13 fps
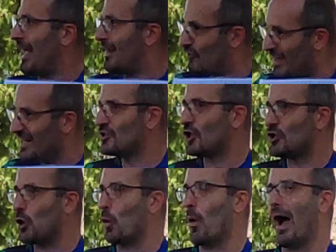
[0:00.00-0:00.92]
I really don't
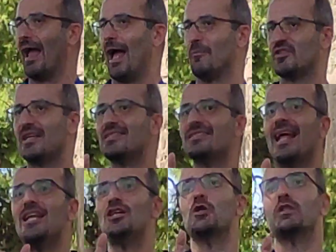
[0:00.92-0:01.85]
know why, I'm just
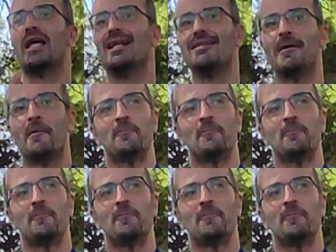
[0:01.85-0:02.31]
telling you that